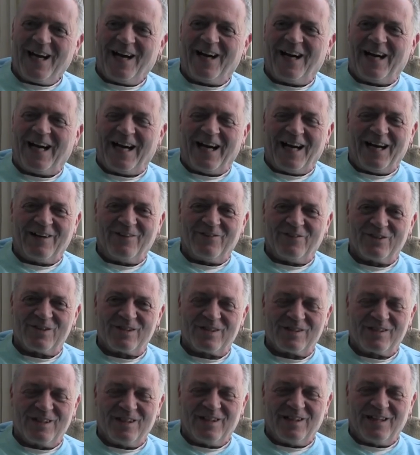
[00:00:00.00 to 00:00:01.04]
I, I,
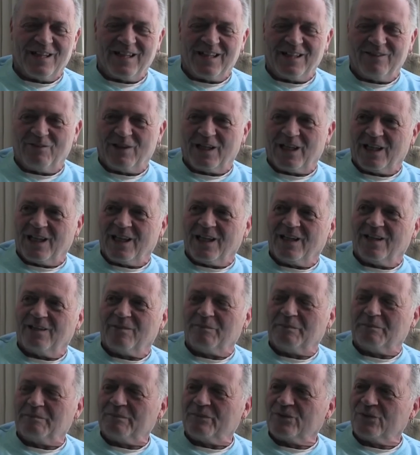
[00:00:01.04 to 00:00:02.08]
was, anyway,
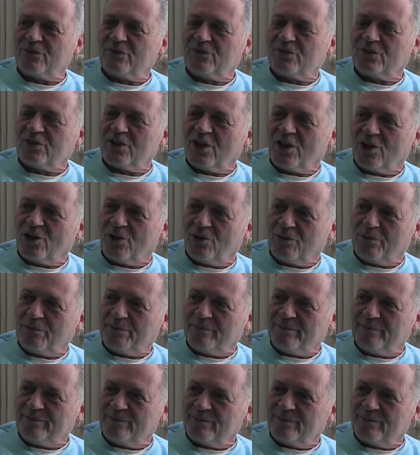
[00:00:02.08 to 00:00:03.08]
um, so